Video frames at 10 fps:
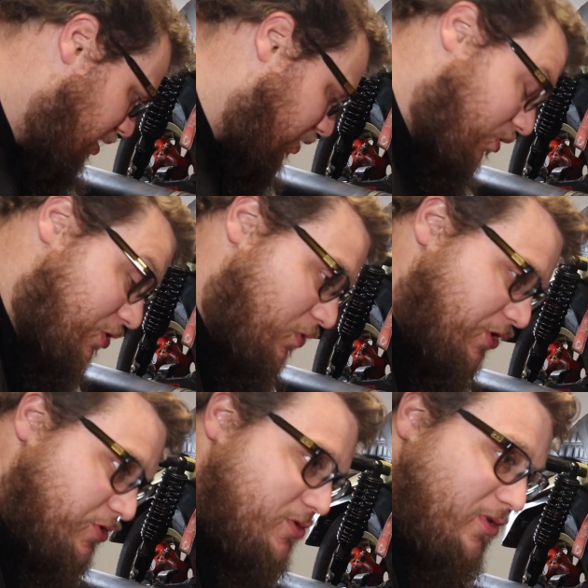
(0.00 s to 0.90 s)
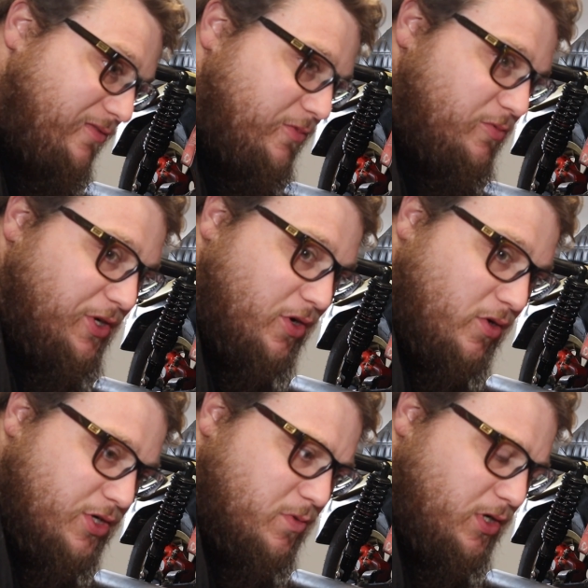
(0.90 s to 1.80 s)
crush washers, 12mm
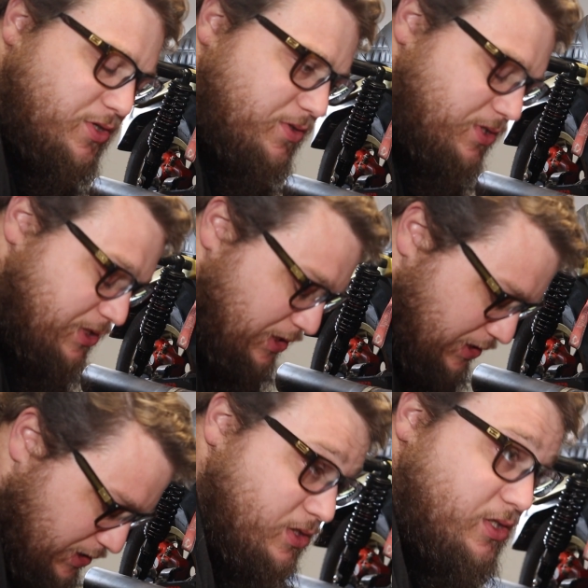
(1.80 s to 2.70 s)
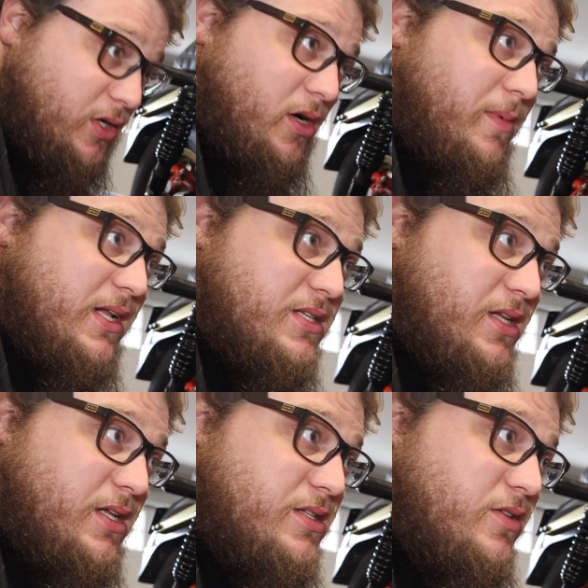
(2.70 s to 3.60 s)
crush washers. So I'm at a
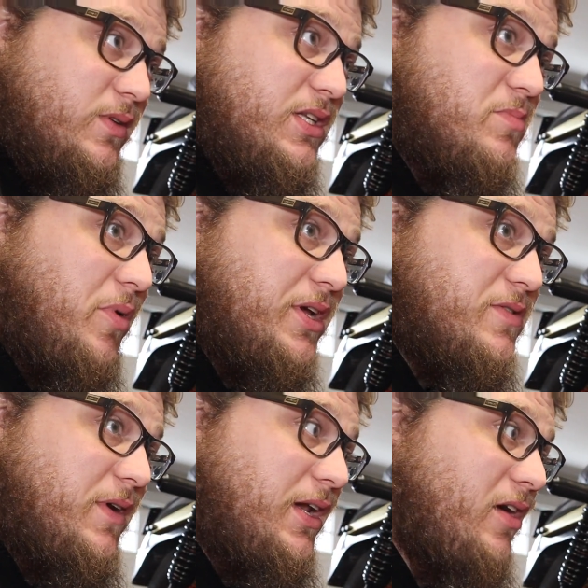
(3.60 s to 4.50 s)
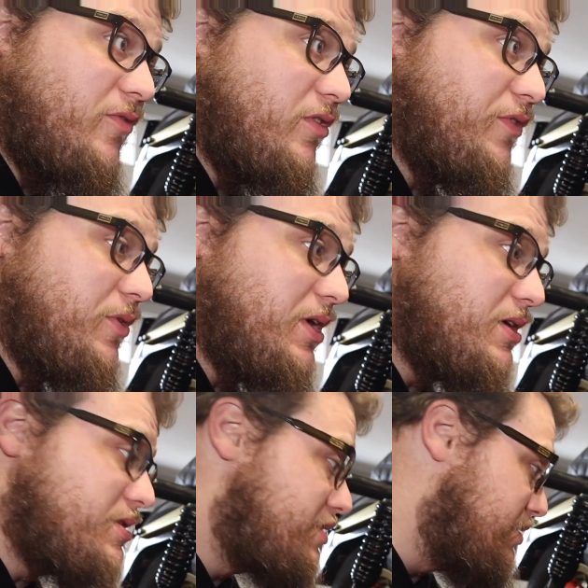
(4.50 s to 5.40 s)
standstill with these brakes right now for a few days